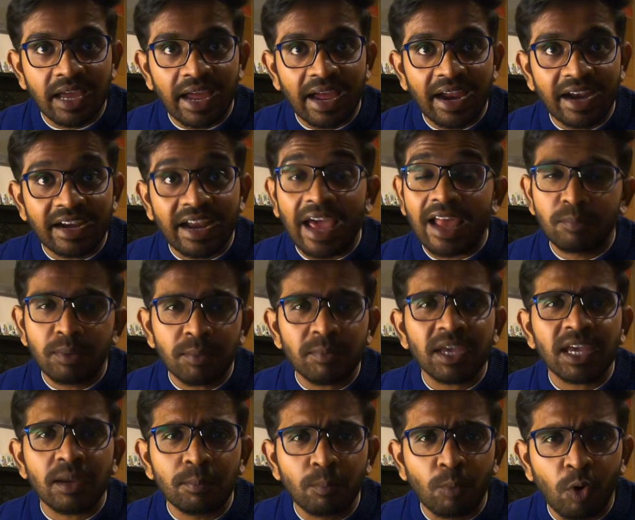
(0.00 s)
and I'll be
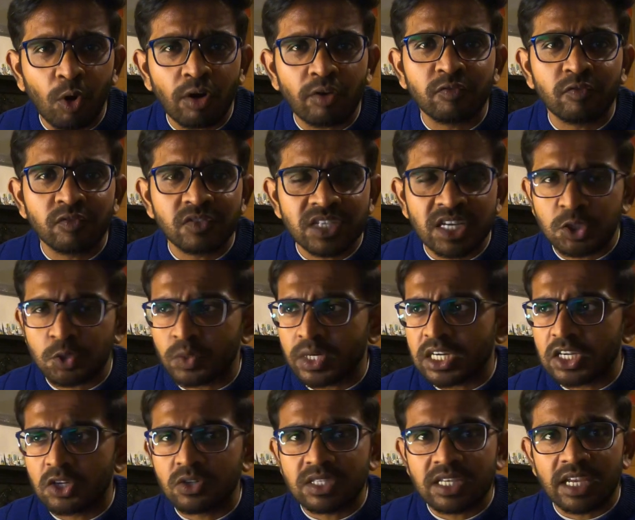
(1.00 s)
making more of such
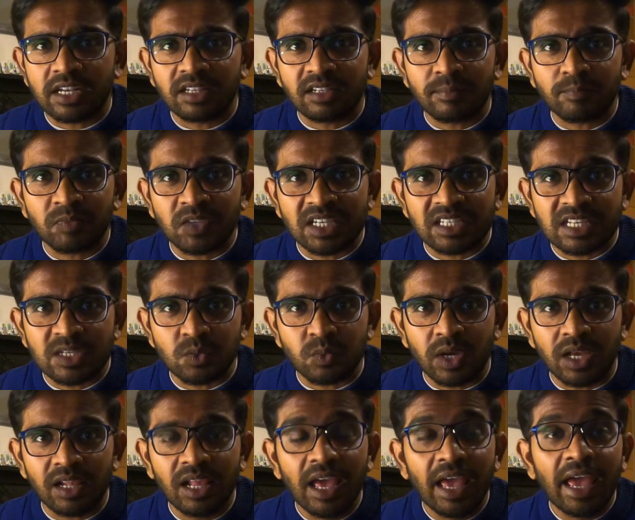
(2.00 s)
videos and things as
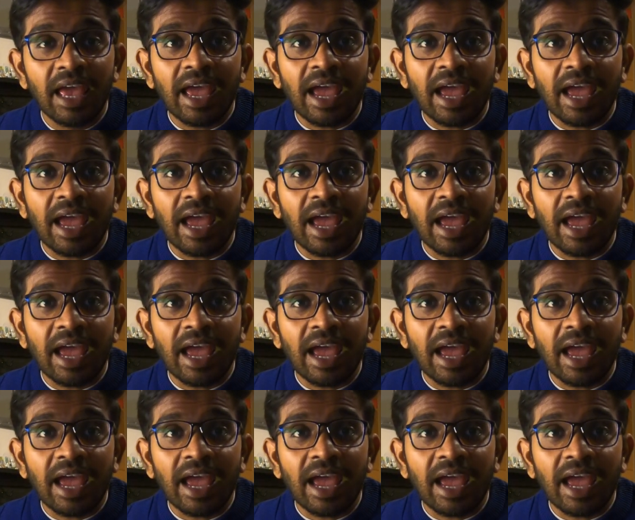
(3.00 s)
well.